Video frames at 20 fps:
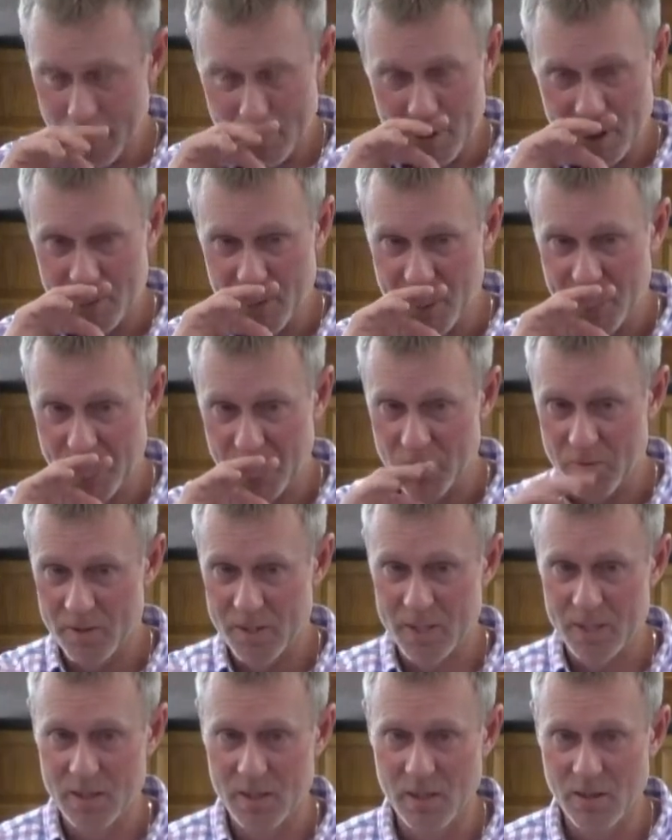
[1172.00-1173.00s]
may be. We
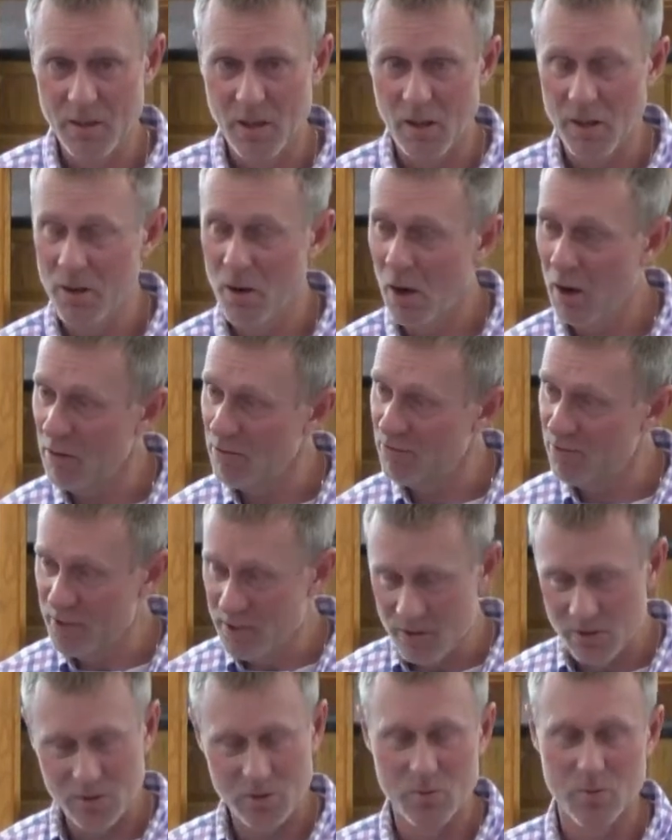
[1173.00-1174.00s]
need to not
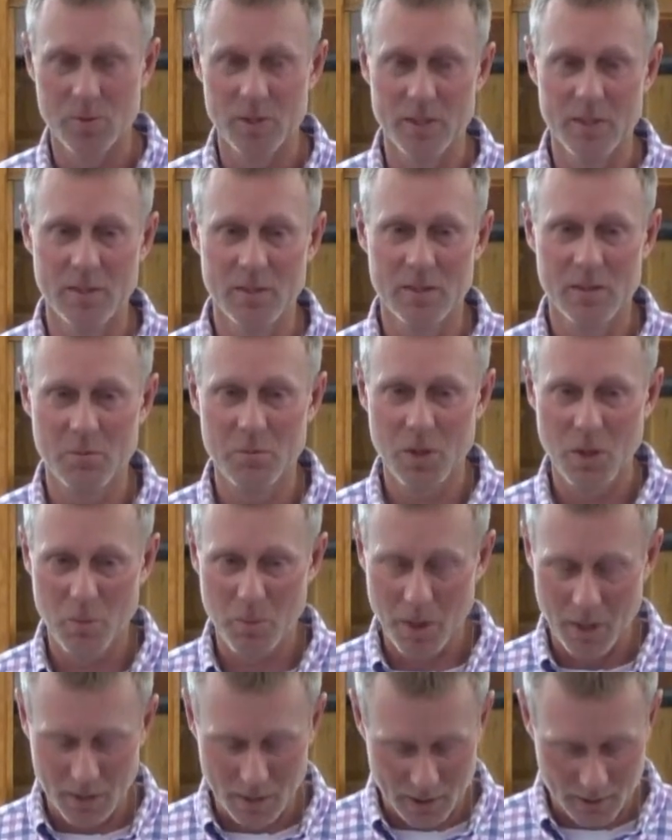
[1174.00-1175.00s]
physical weakness. I'm talking
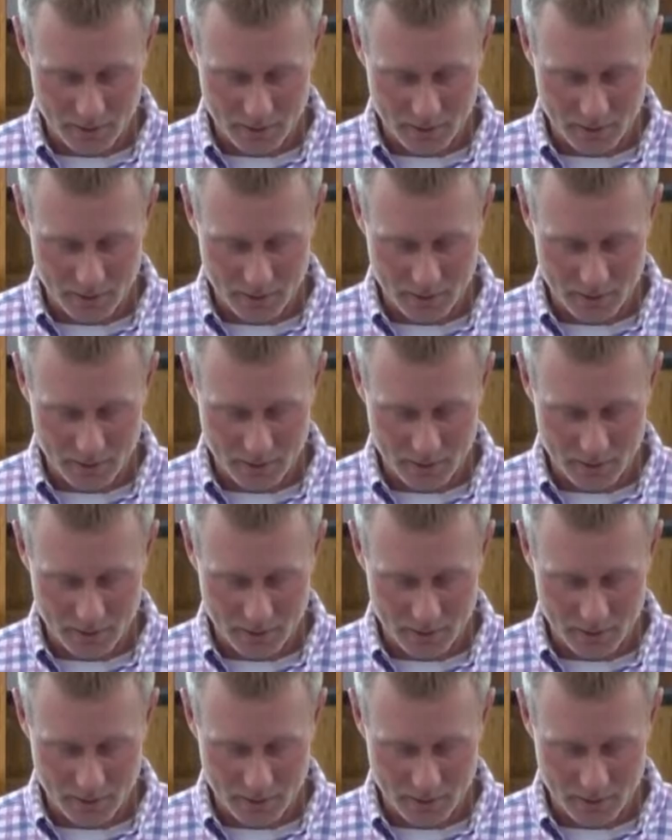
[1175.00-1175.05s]
about like